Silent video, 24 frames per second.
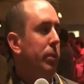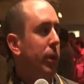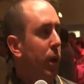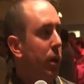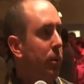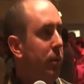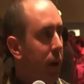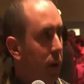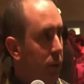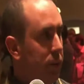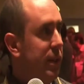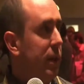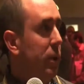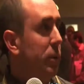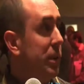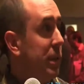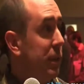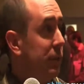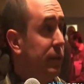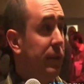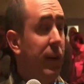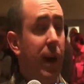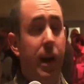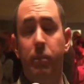but it was it was a
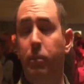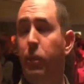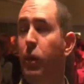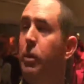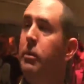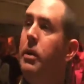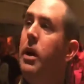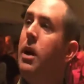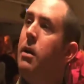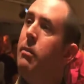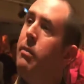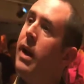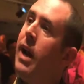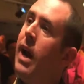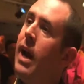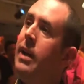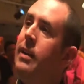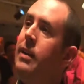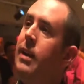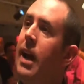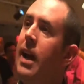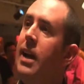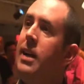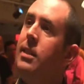fine blurb. But I,
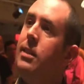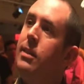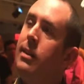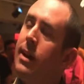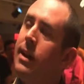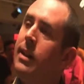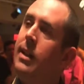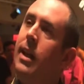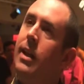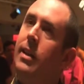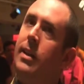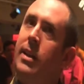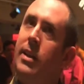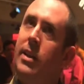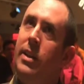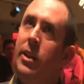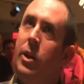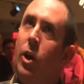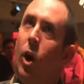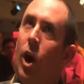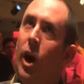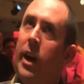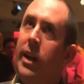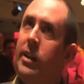I thought in the
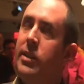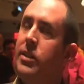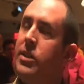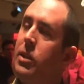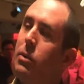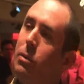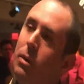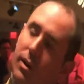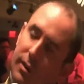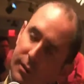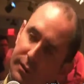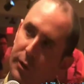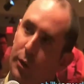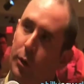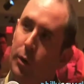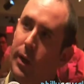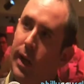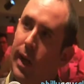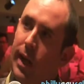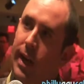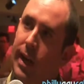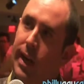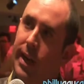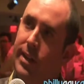audience there were a few
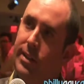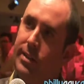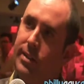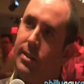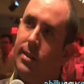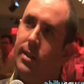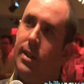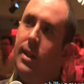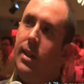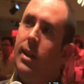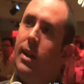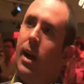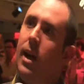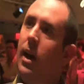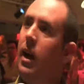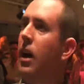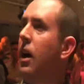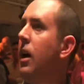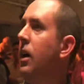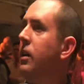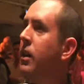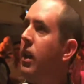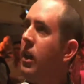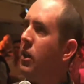guys,
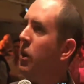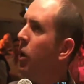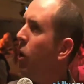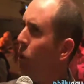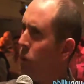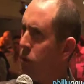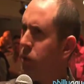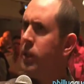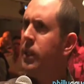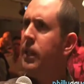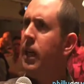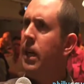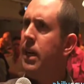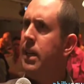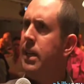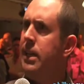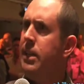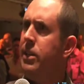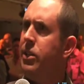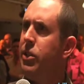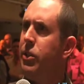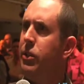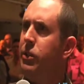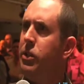uh, older
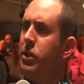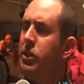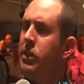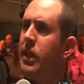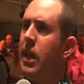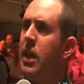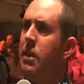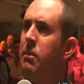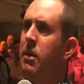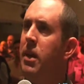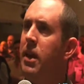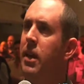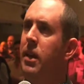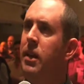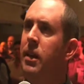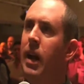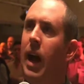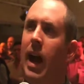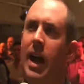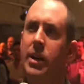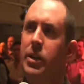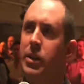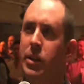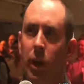guys who just came in.
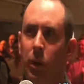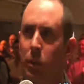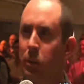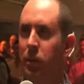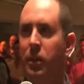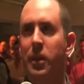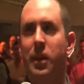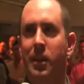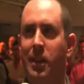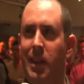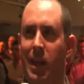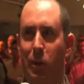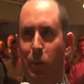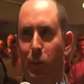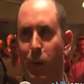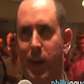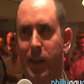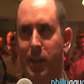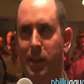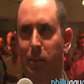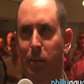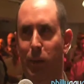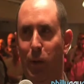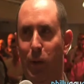I don't think they read
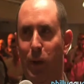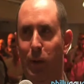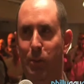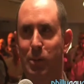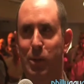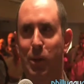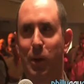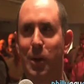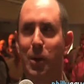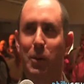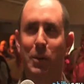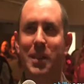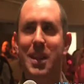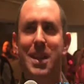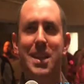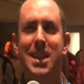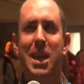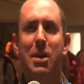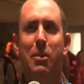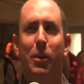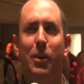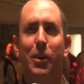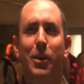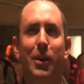the blurb, so I don't think they were